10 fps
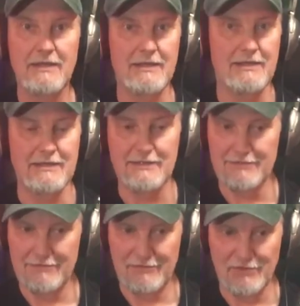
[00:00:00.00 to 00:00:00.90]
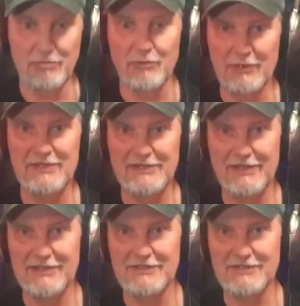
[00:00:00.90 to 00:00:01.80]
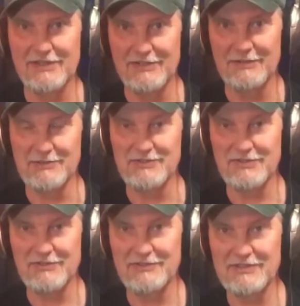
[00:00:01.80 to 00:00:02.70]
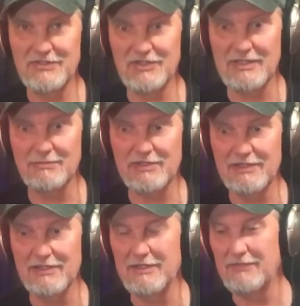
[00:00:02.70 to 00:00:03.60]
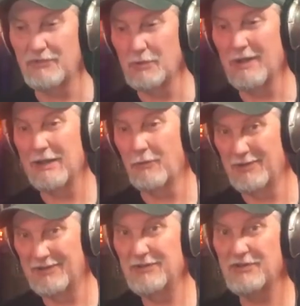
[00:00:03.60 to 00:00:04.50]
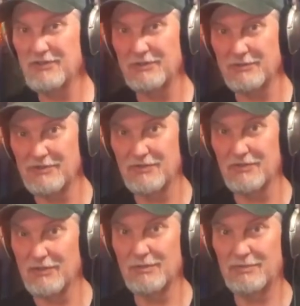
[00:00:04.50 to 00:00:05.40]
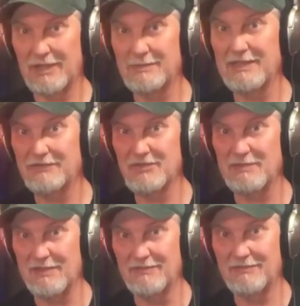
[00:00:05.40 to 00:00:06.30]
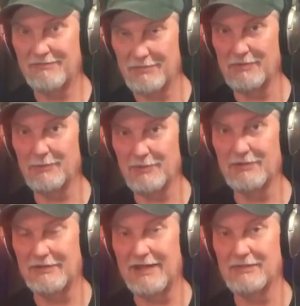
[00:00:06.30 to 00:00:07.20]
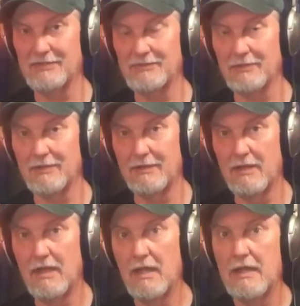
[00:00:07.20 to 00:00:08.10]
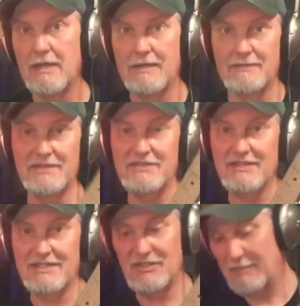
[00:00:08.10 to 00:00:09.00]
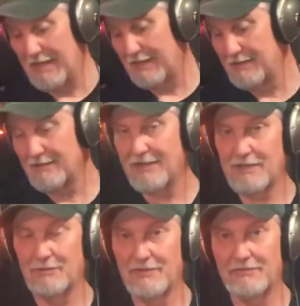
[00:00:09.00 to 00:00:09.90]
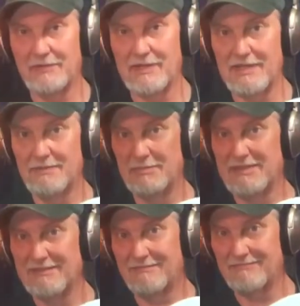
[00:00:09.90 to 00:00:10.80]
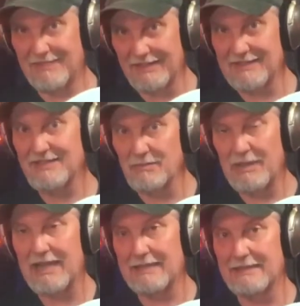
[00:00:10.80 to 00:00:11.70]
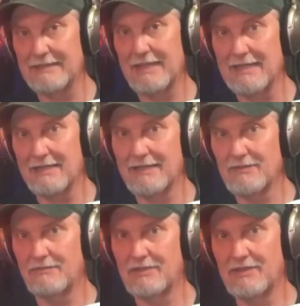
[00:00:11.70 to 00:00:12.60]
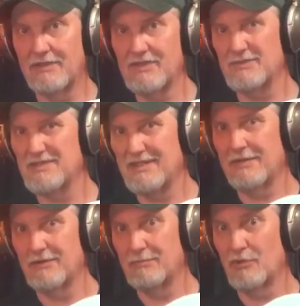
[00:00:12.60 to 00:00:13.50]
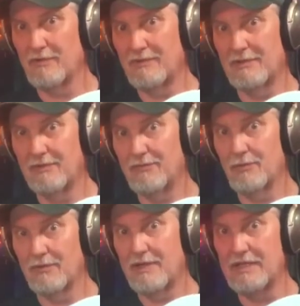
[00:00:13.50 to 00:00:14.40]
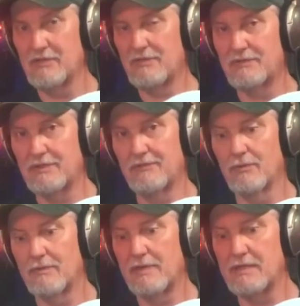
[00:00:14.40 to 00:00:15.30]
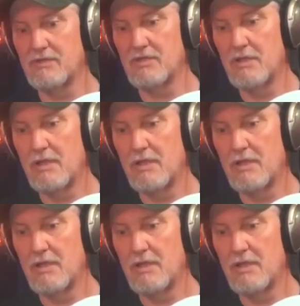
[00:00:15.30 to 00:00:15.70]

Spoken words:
And the poor guitars are the ones that are really cheap. And if you want one of the nicer ones, you're going to probably have to spend $300, $400 for it. These back in the day were three, but like I say, back in the day, they get the really nice ones. Now they're more around the four range, three to four range.